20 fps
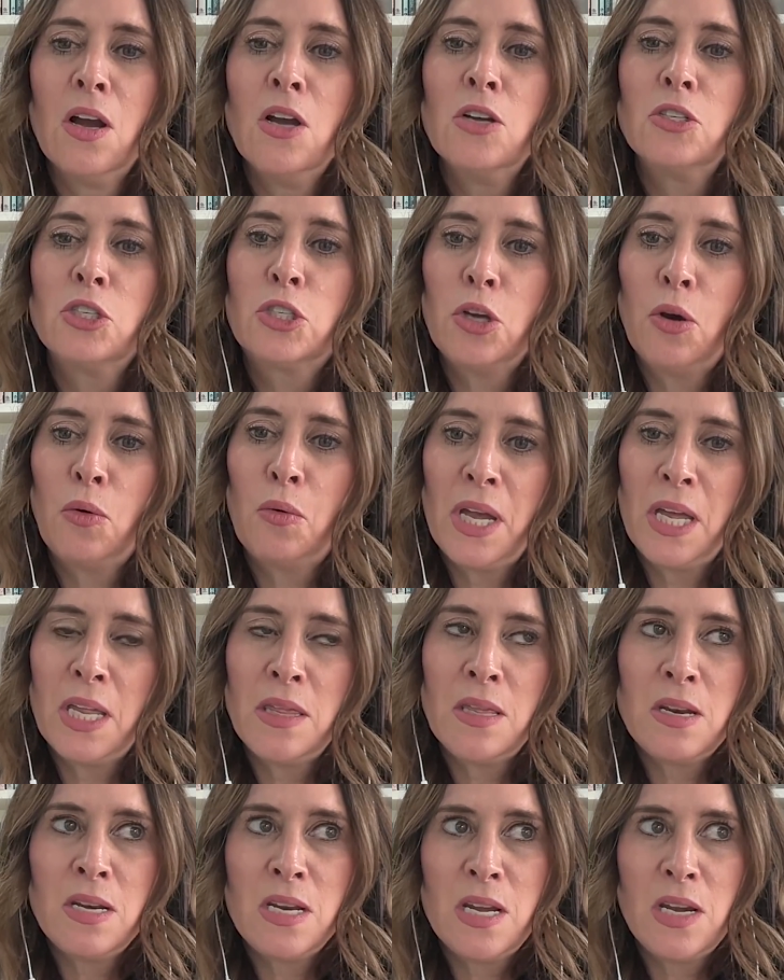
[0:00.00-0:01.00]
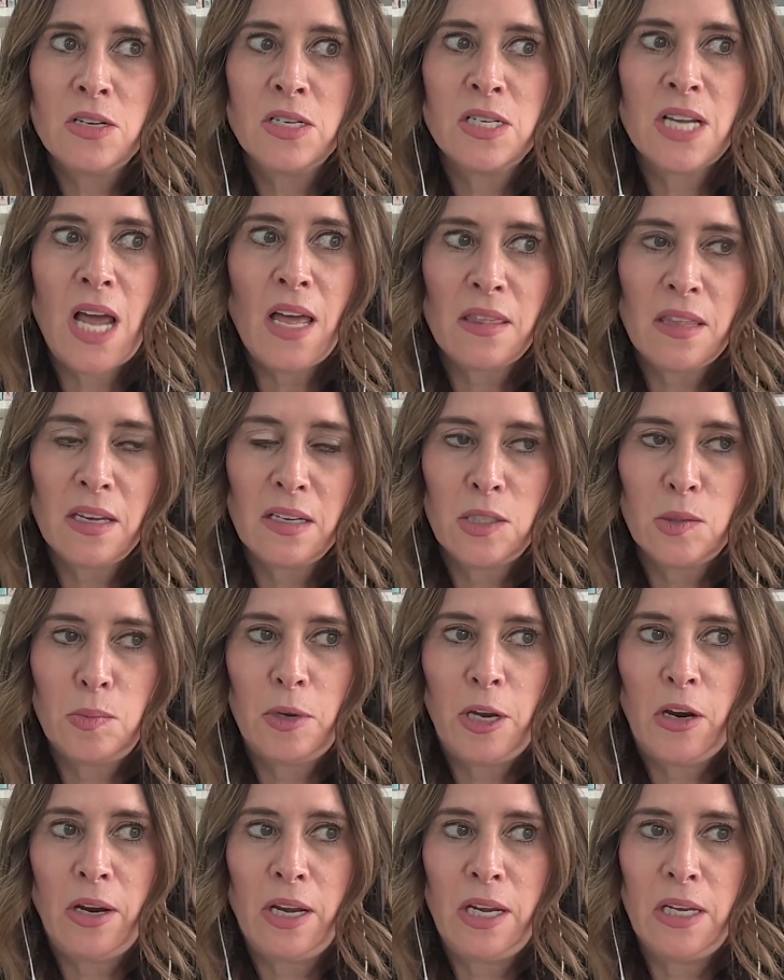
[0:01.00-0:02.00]
So in the near-death
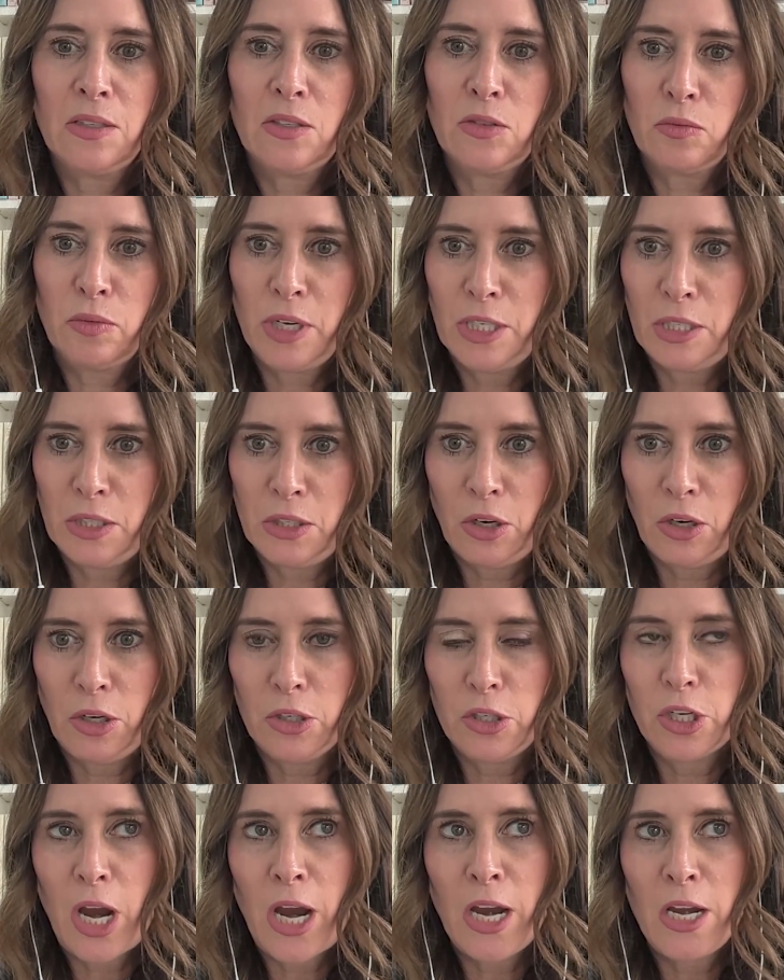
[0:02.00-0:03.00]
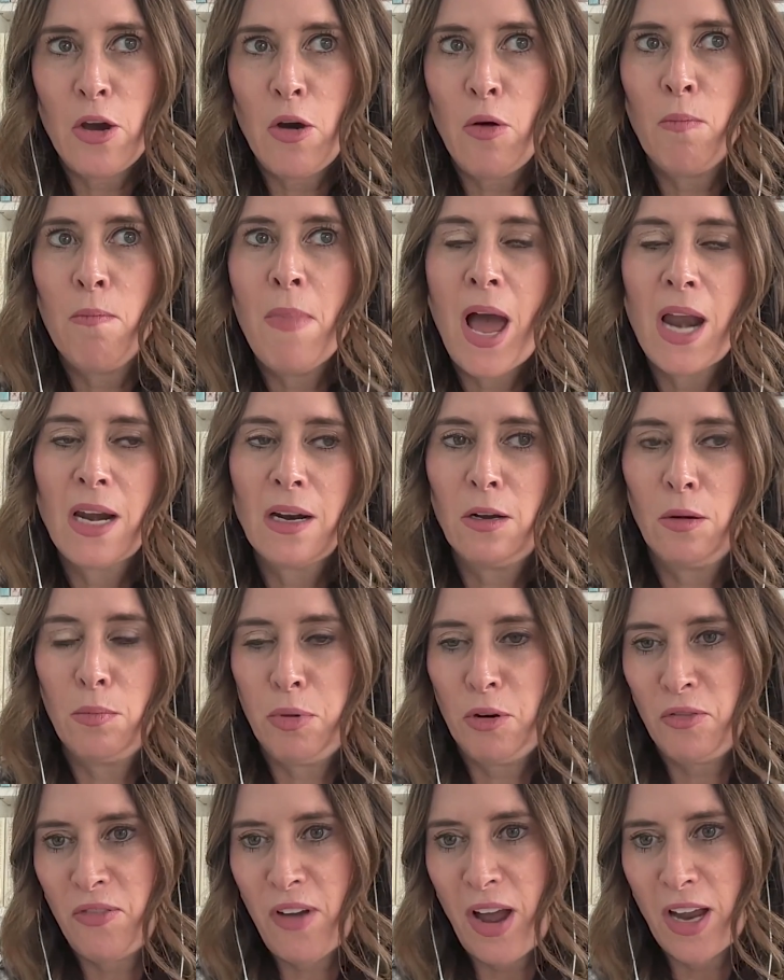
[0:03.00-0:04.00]
experience research, I know medical
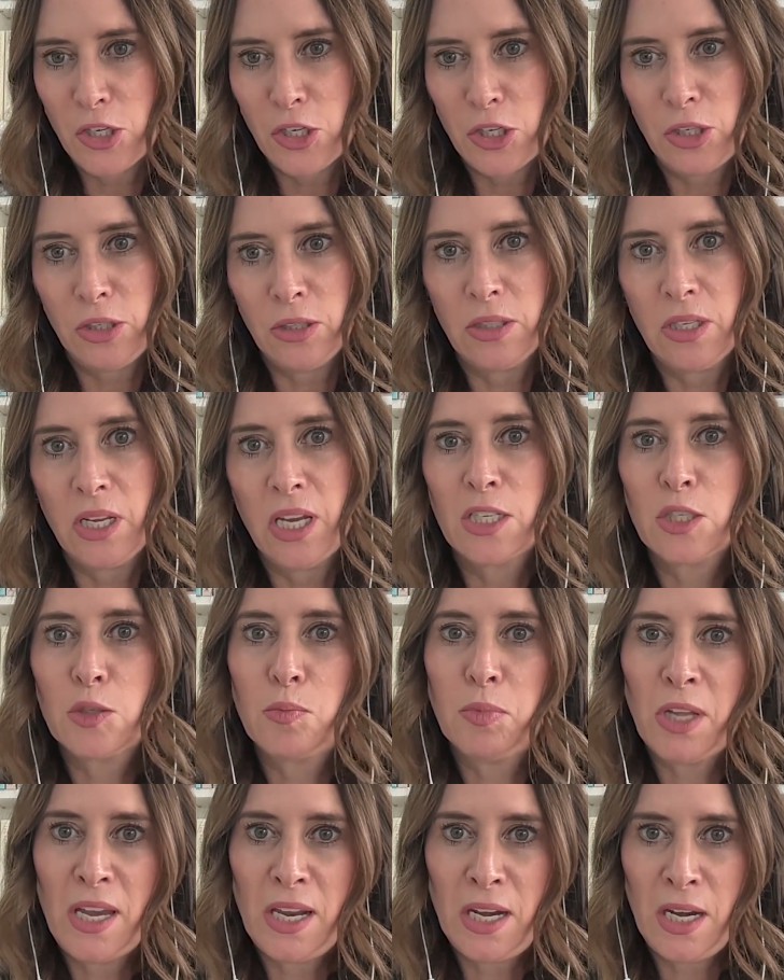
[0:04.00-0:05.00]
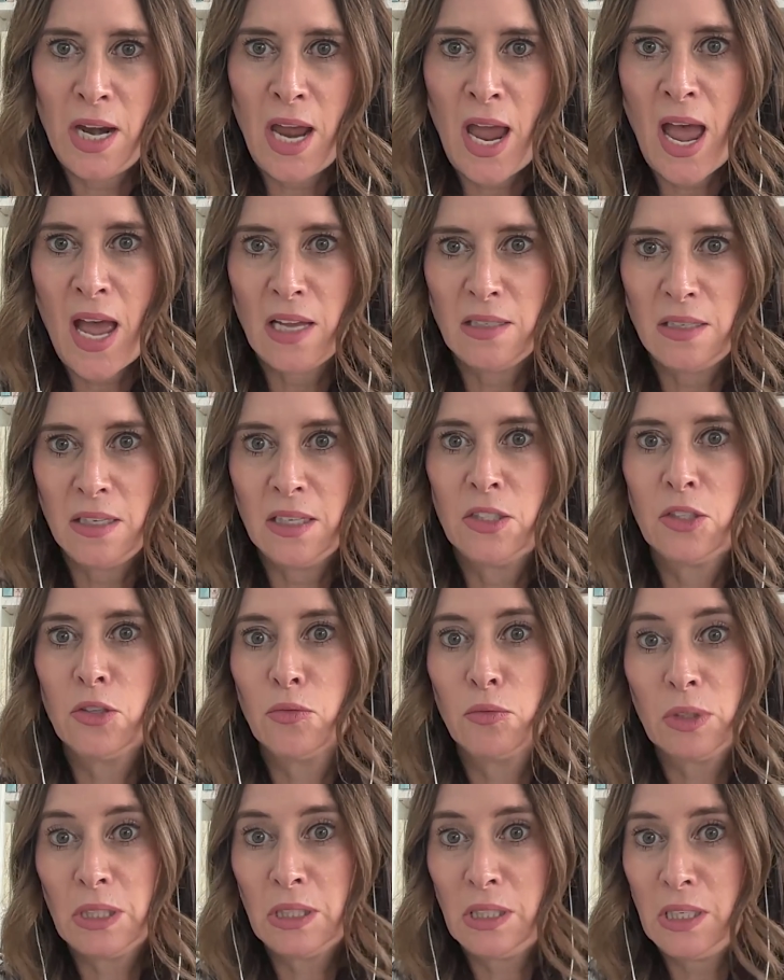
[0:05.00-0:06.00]
professionals explain it as it's
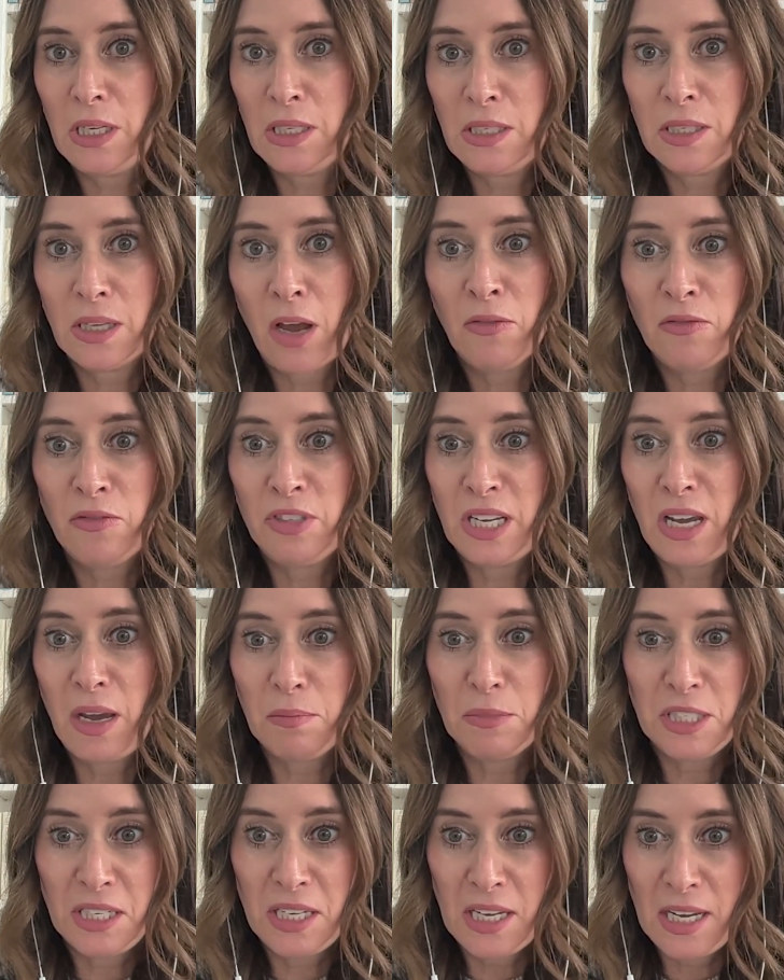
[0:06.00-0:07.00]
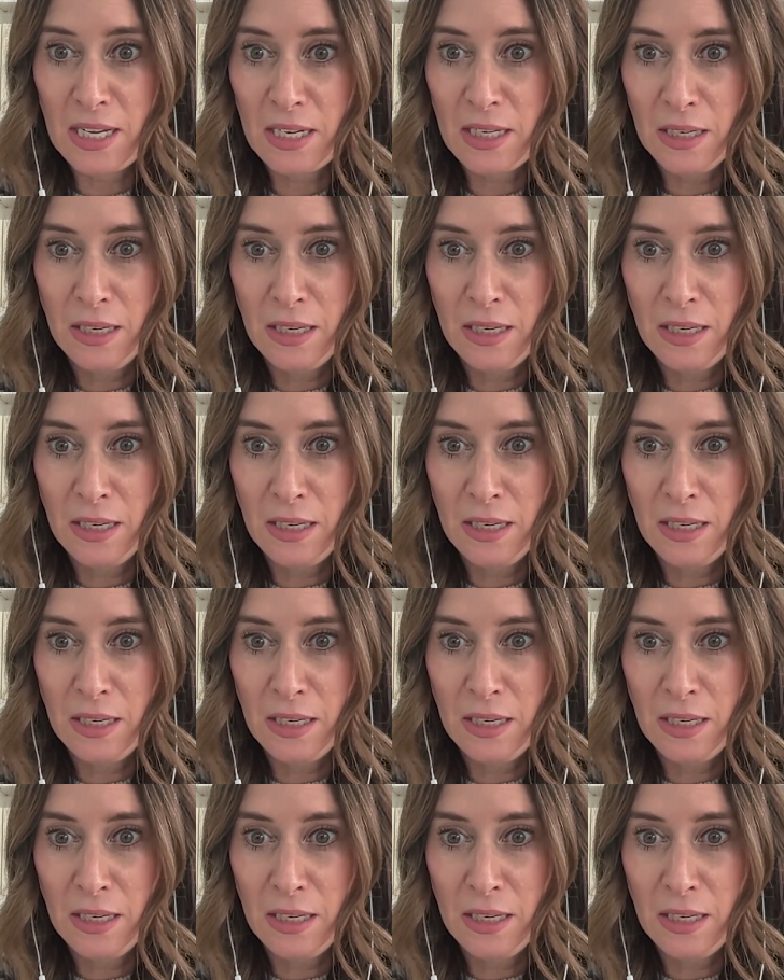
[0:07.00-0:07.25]
a release of DMT,